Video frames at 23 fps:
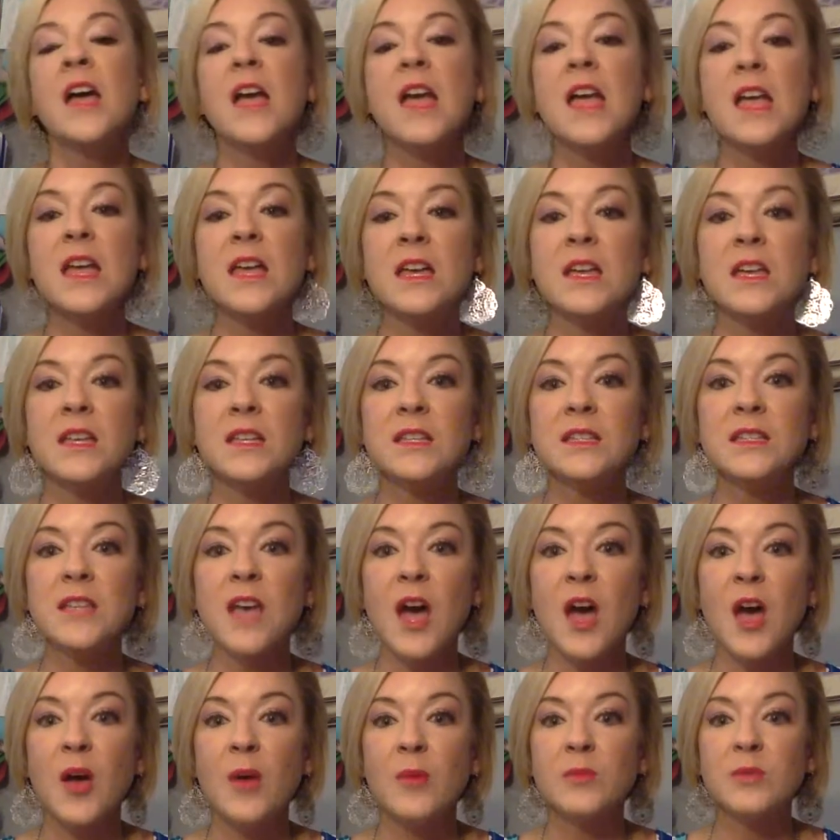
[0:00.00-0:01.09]
is
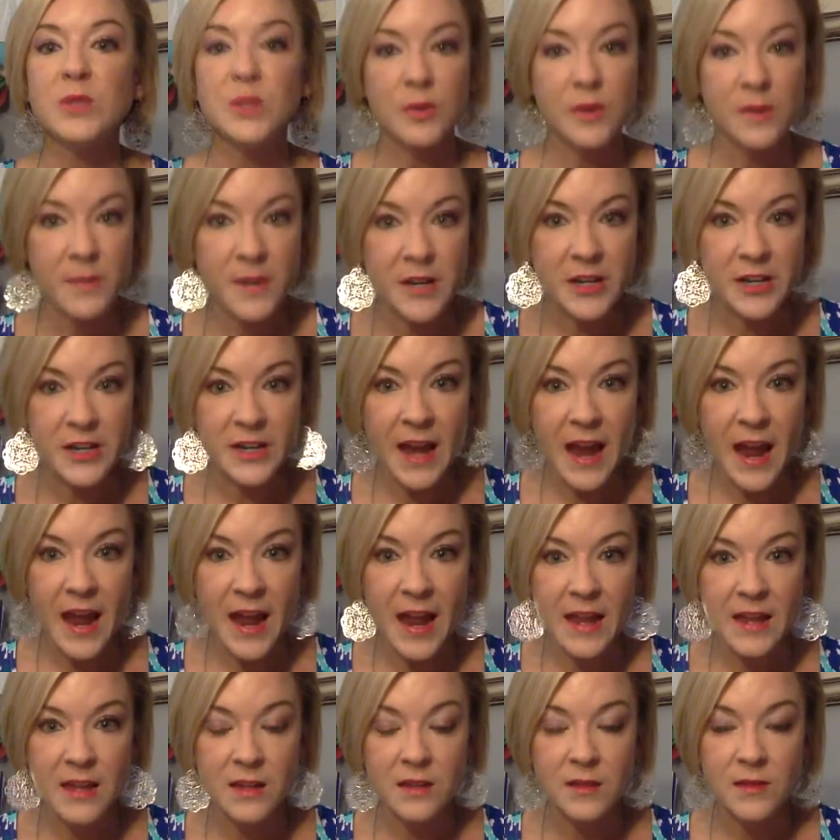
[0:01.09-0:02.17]
doing Mary
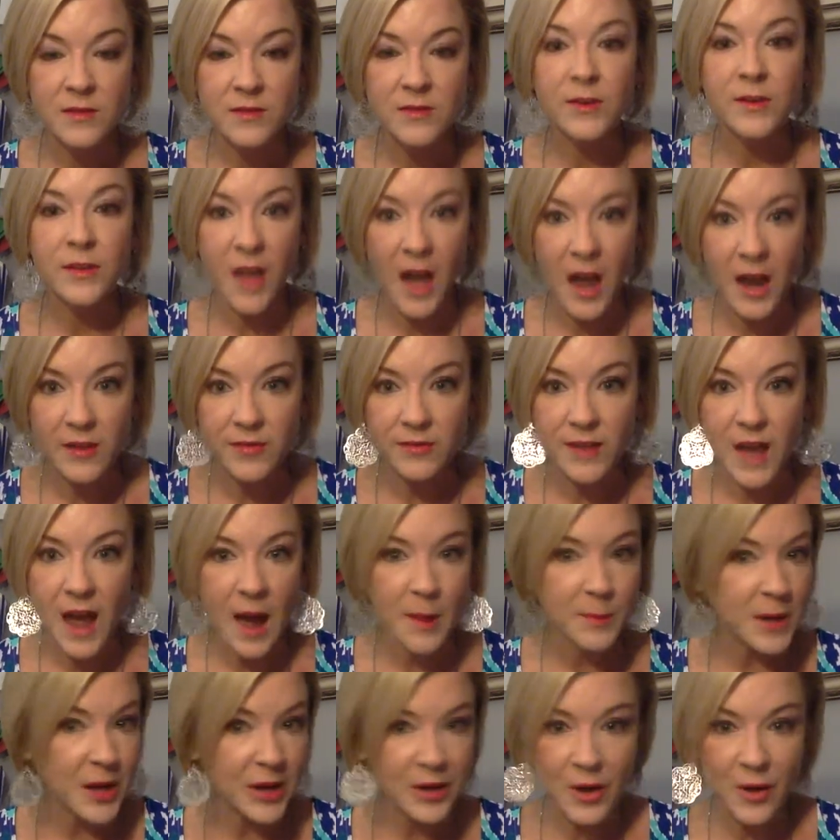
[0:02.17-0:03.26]
Kay for life.
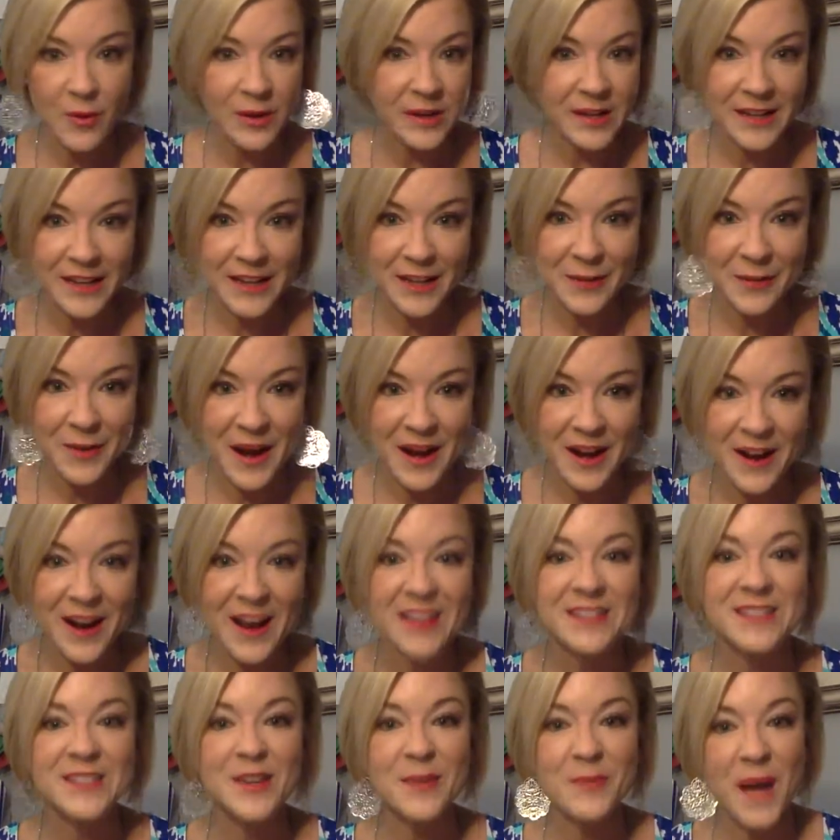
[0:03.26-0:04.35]
I'm not going anywhere.
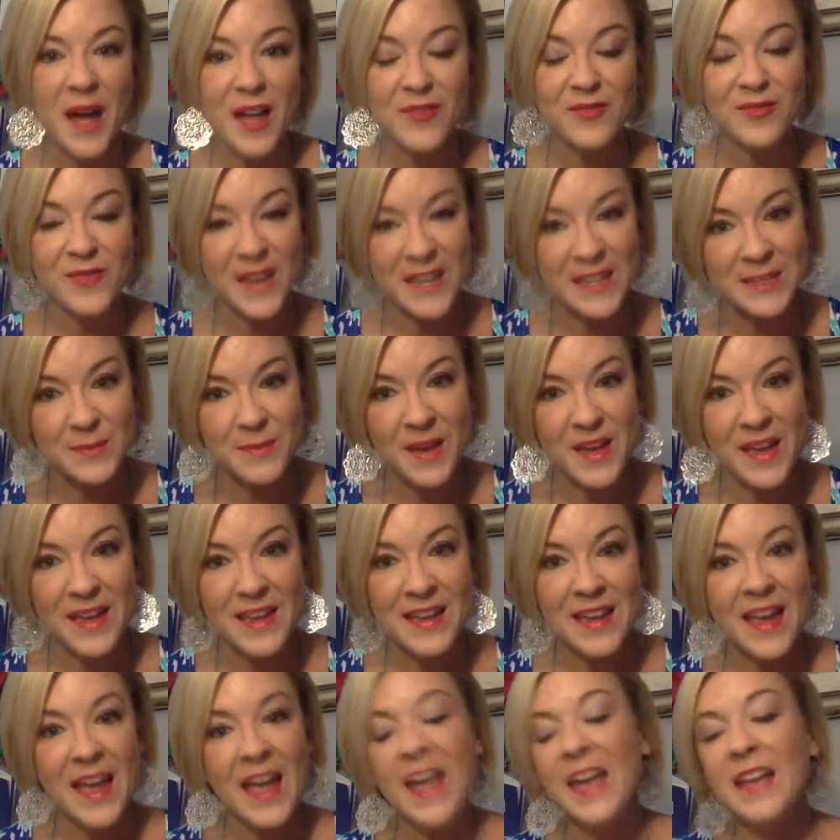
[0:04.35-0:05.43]
And so my investment
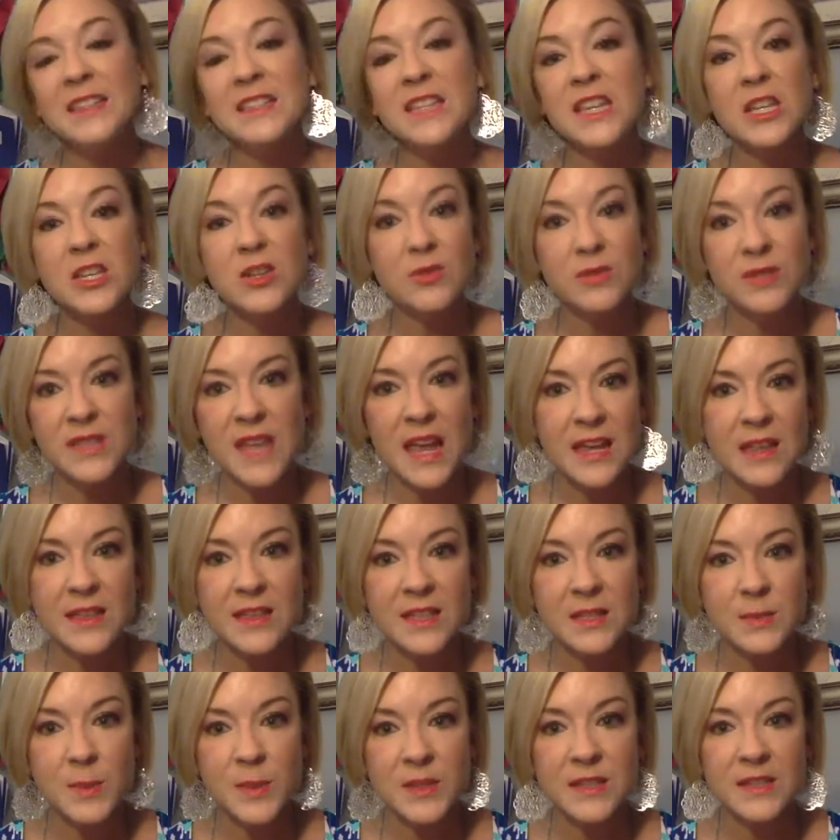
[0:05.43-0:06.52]
is that you stay in
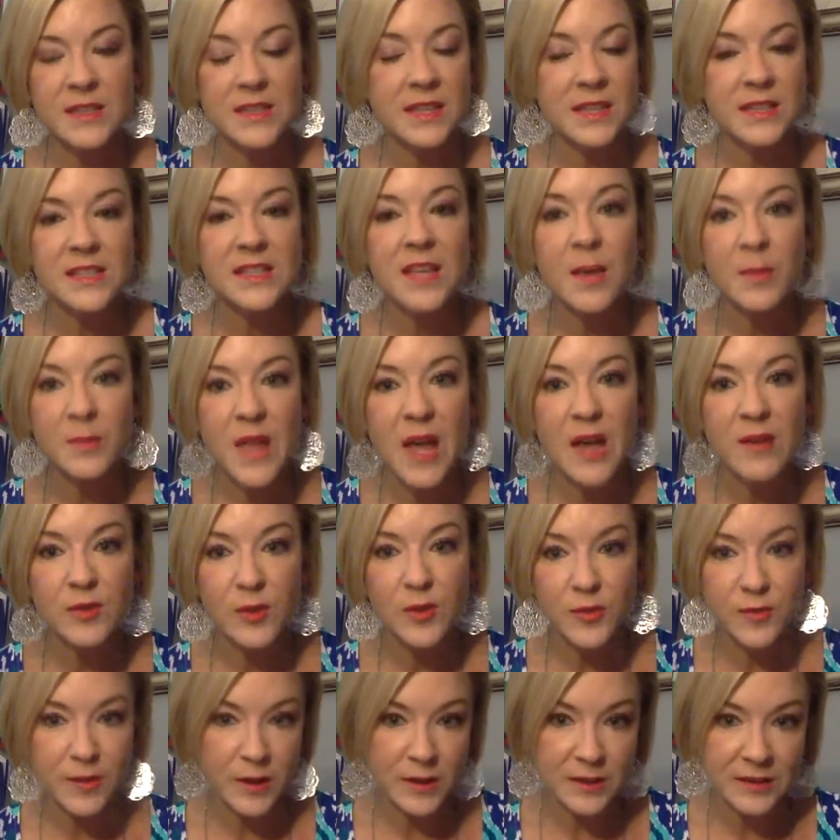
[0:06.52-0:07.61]
this business at some level
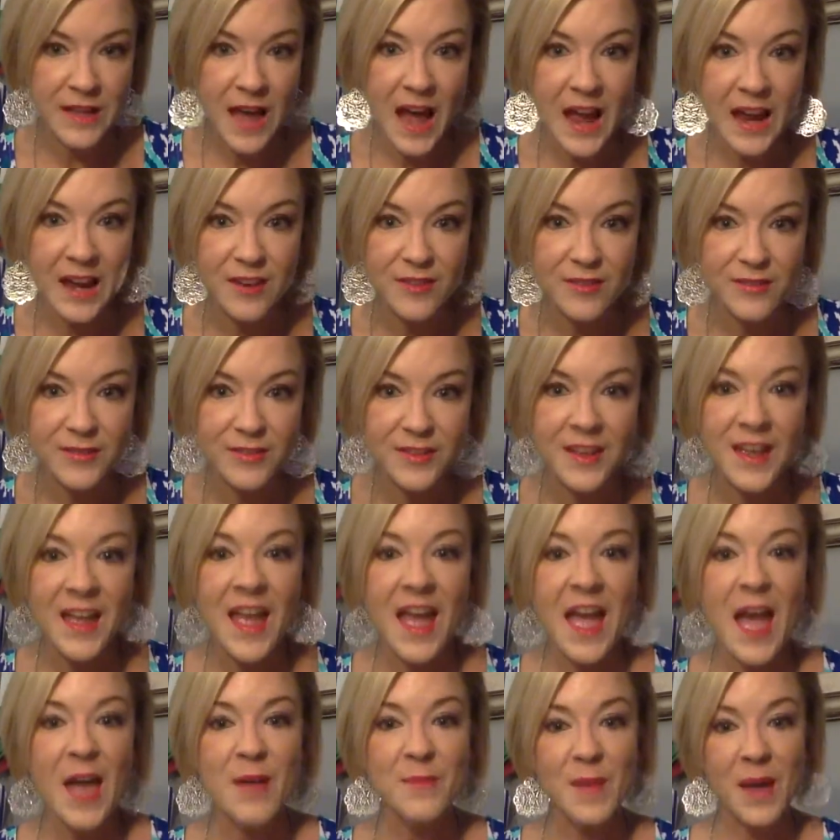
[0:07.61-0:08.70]
for life.
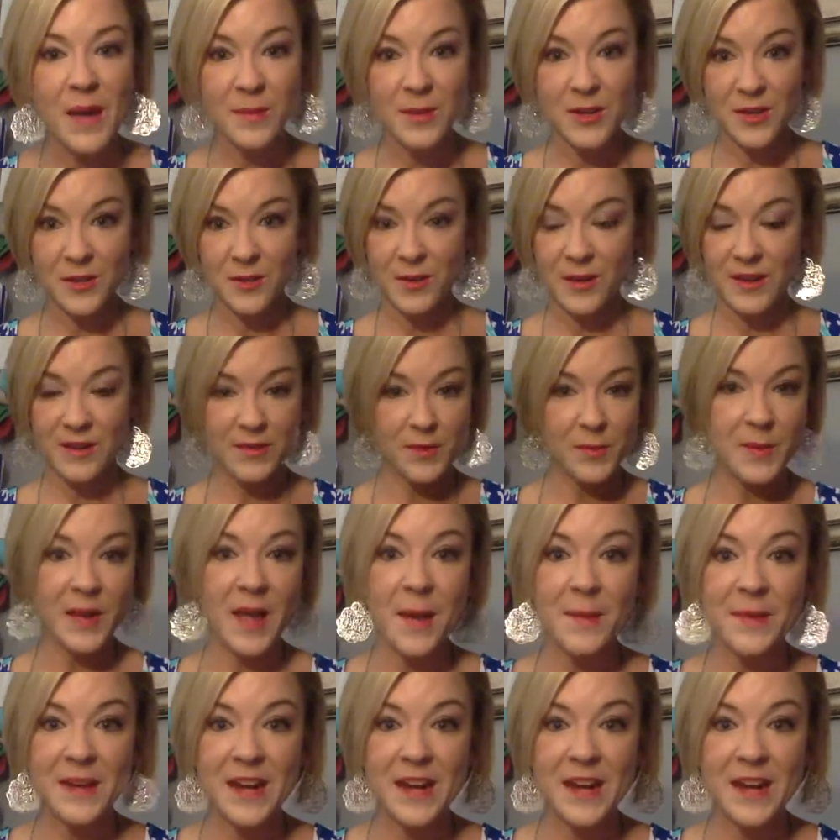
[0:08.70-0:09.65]
And maybe you even become a